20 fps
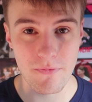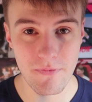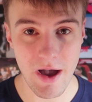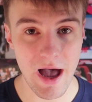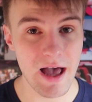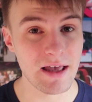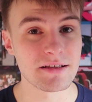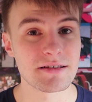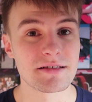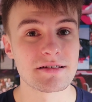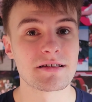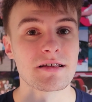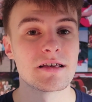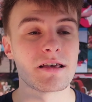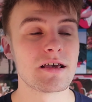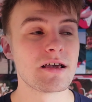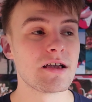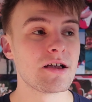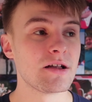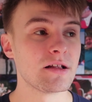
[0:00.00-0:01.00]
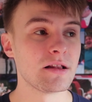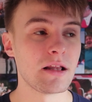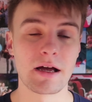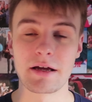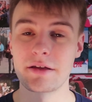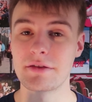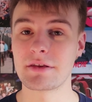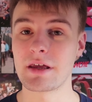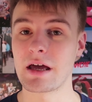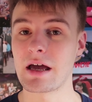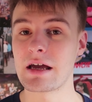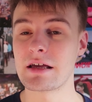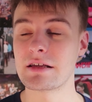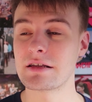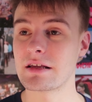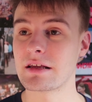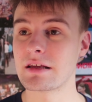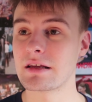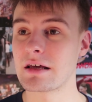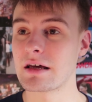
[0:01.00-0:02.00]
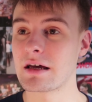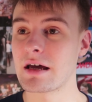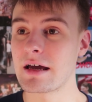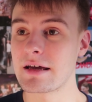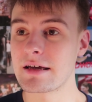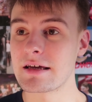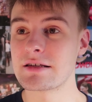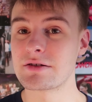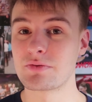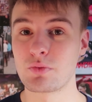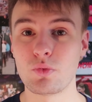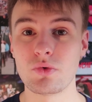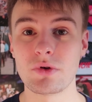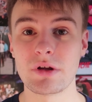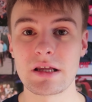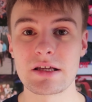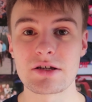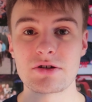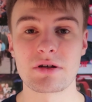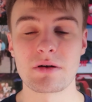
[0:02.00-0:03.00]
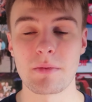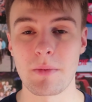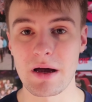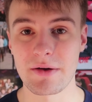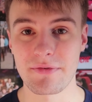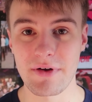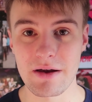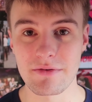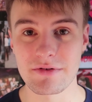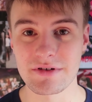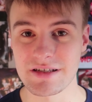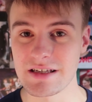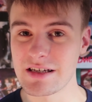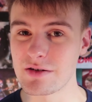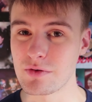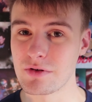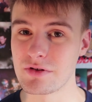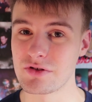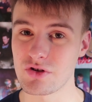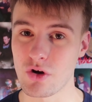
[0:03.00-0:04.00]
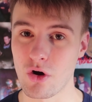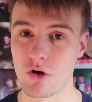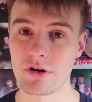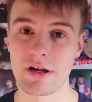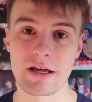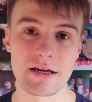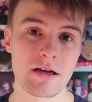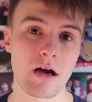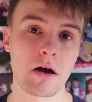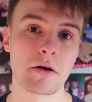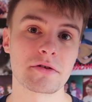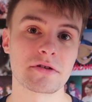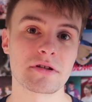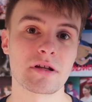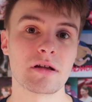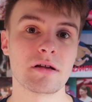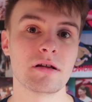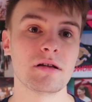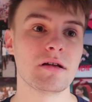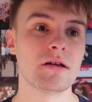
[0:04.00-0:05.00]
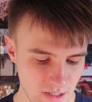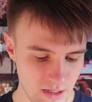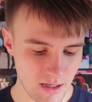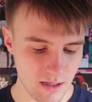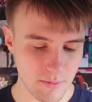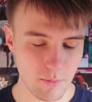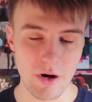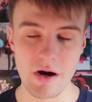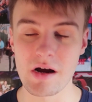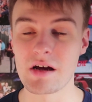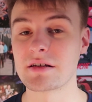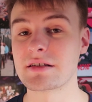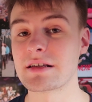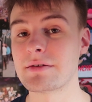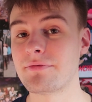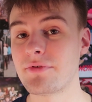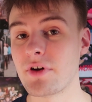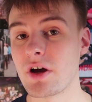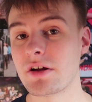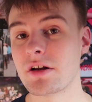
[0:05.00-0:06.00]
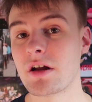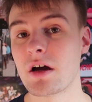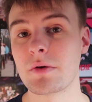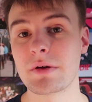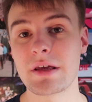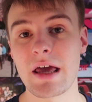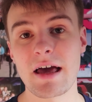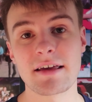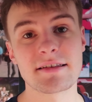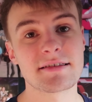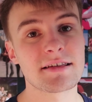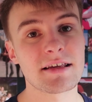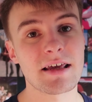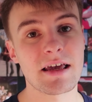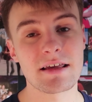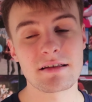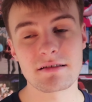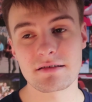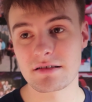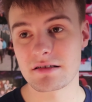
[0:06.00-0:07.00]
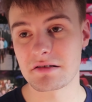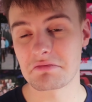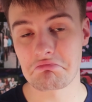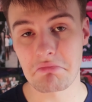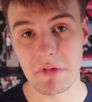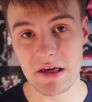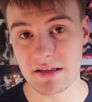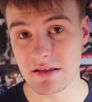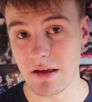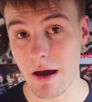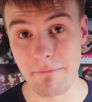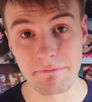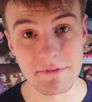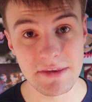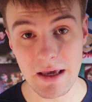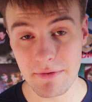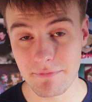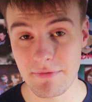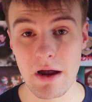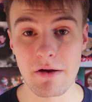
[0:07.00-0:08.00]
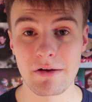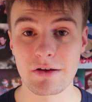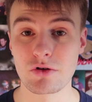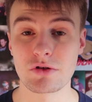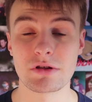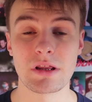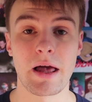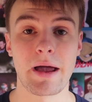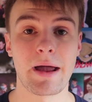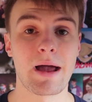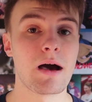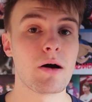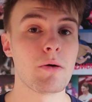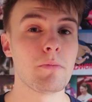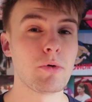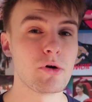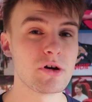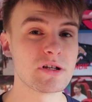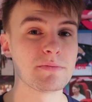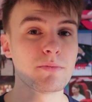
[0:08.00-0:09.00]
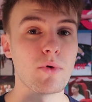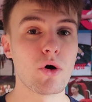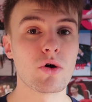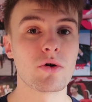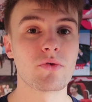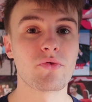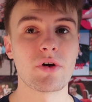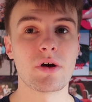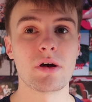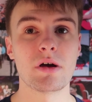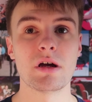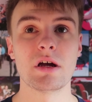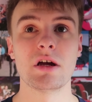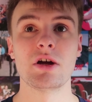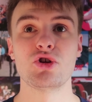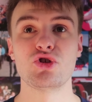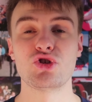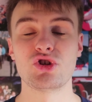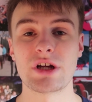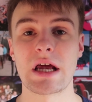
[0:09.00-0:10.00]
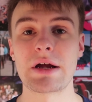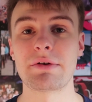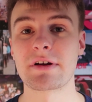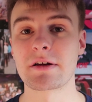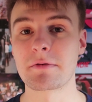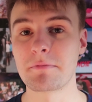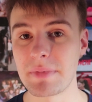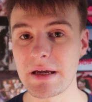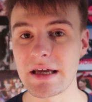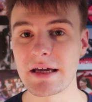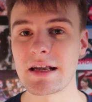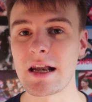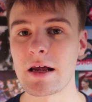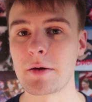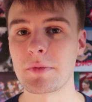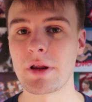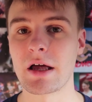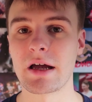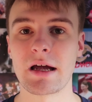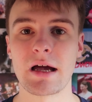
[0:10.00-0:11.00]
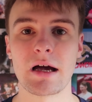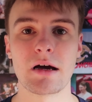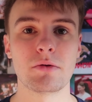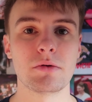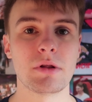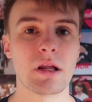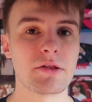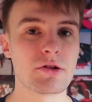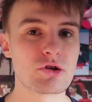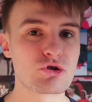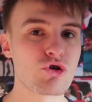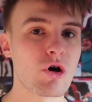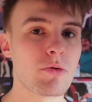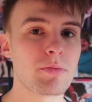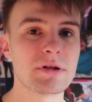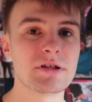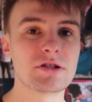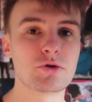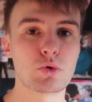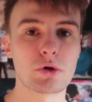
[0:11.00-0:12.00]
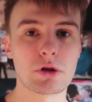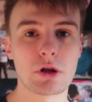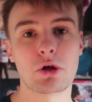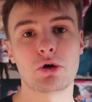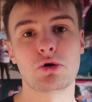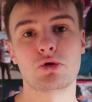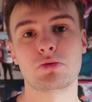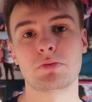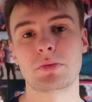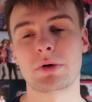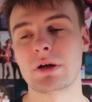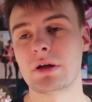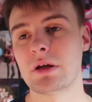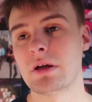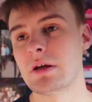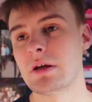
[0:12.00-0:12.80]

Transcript: fast, like it is literally my favourite sequence on a coaster. Whereas Inferno, yes, it's a very good layout, but it's more of a generic B&M layout, like the drop into a loop,